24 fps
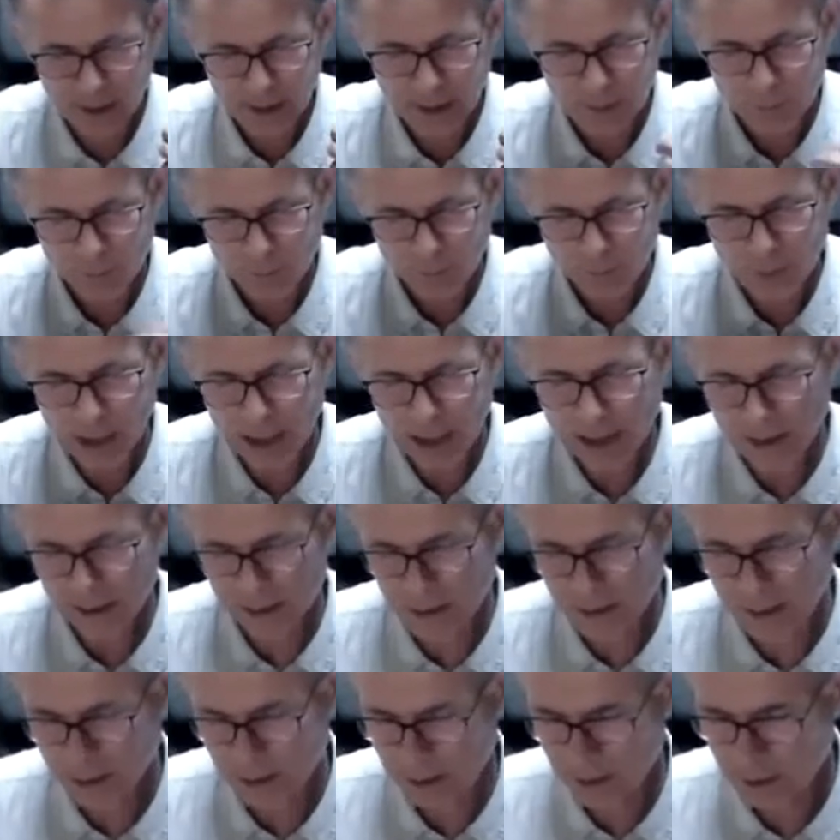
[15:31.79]

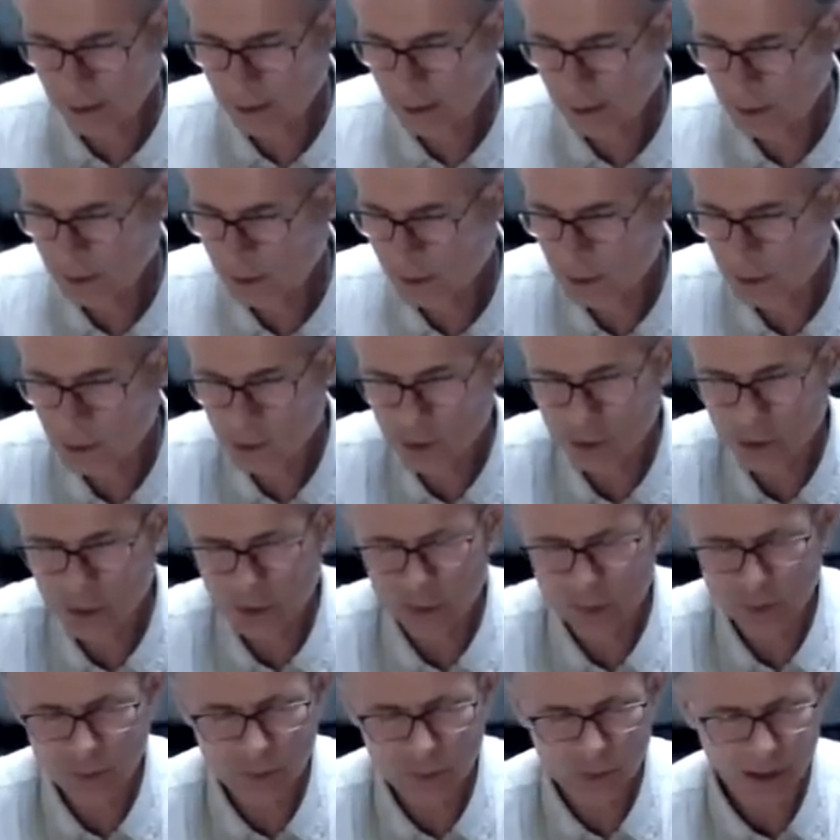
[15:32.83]
embedded in the
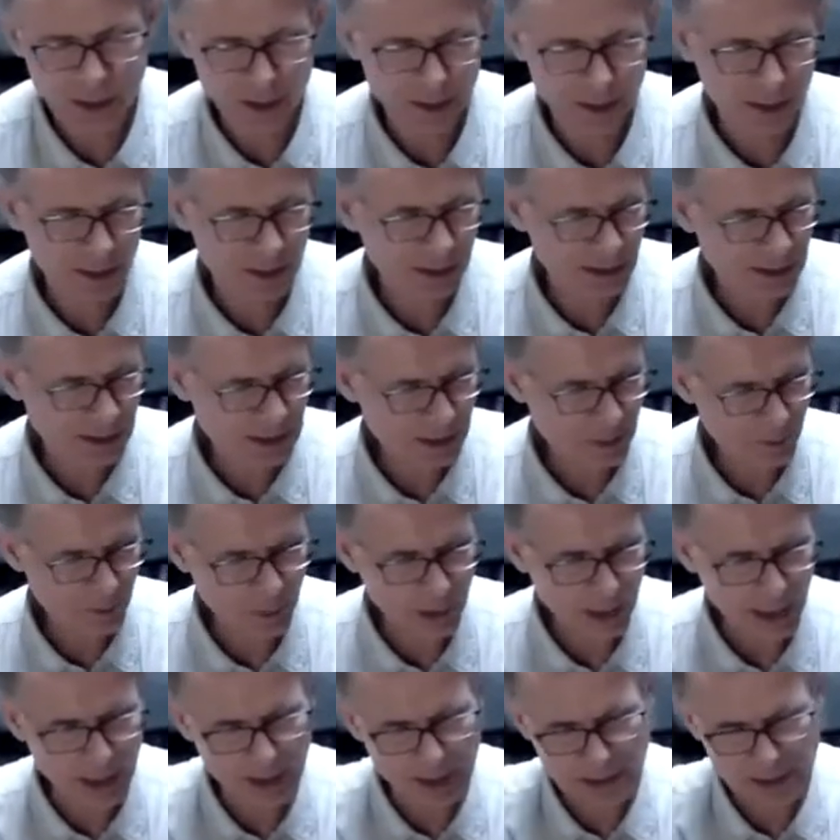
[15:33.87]
tissue and in the
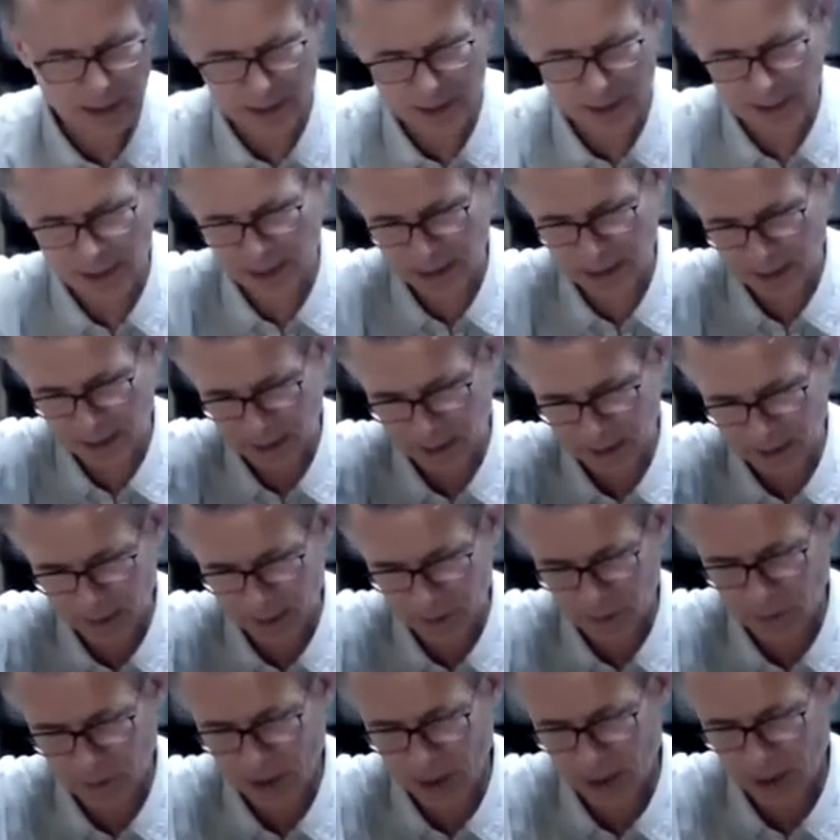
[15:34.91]
space
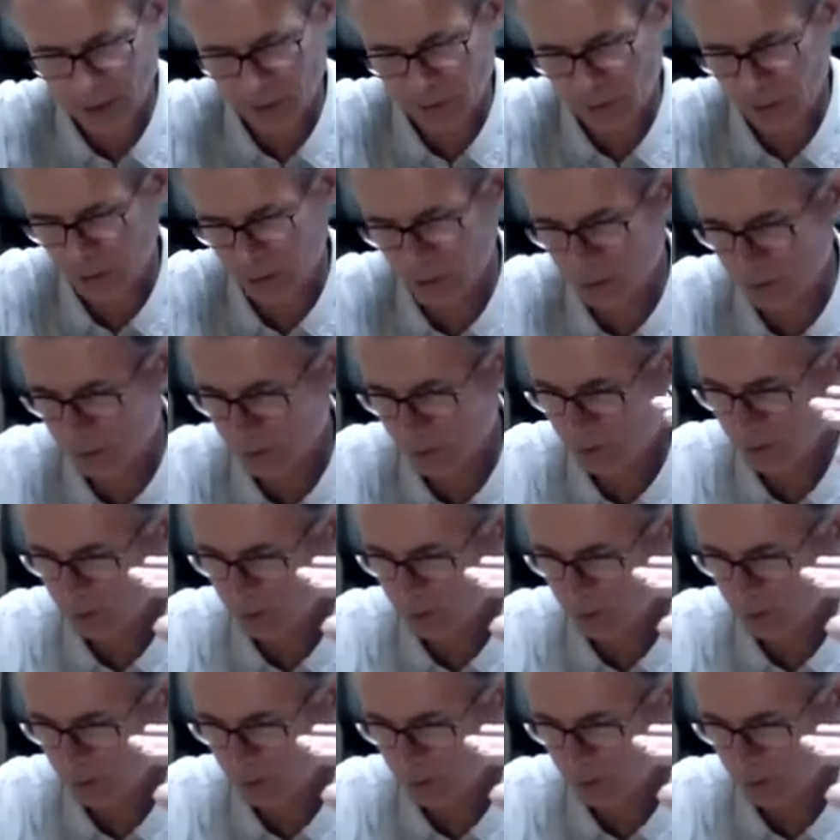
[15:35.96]
around you.